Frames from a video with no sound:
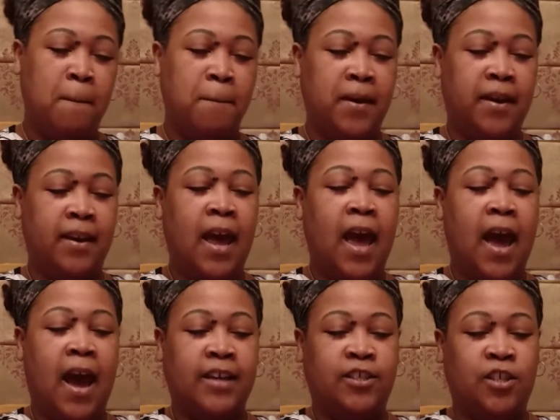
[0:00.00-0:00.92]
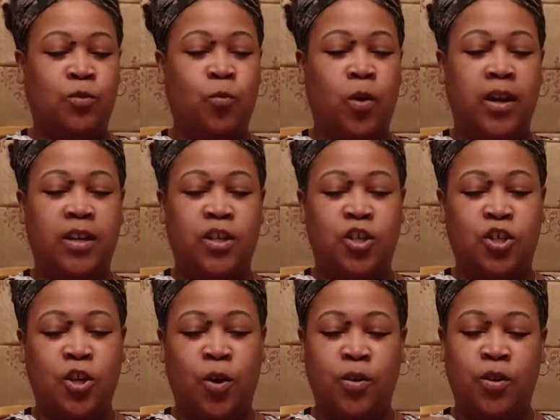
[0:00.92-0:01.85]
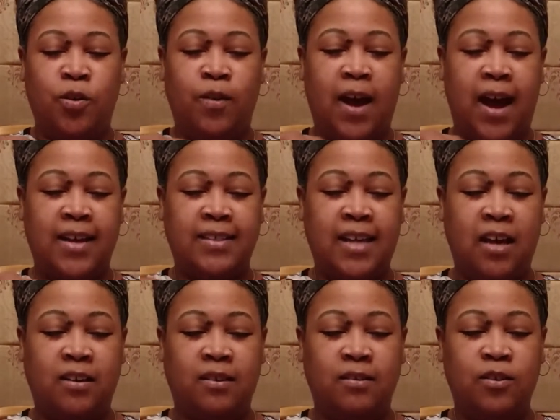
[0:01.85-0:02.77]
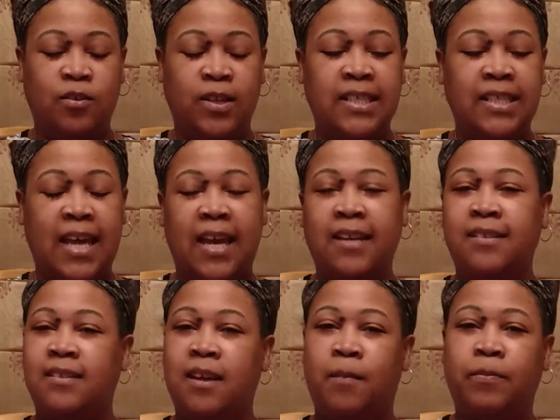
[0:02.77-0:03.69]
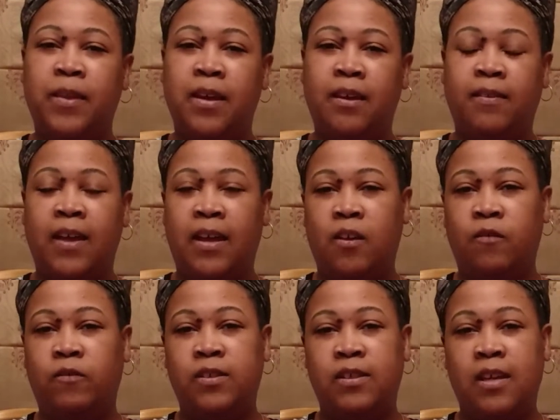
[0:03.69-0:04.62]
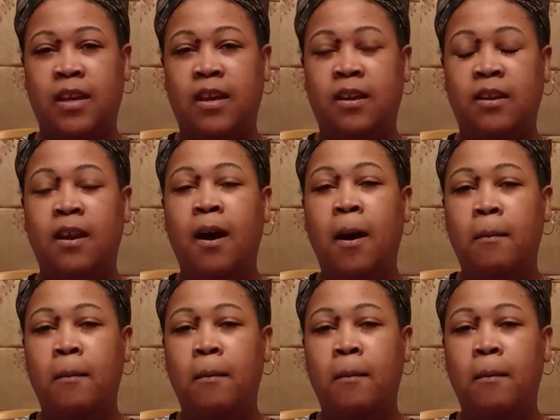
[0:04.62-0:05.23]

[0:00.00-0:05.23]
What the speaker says: But I just wanted to show you guys how you can take something that you've seen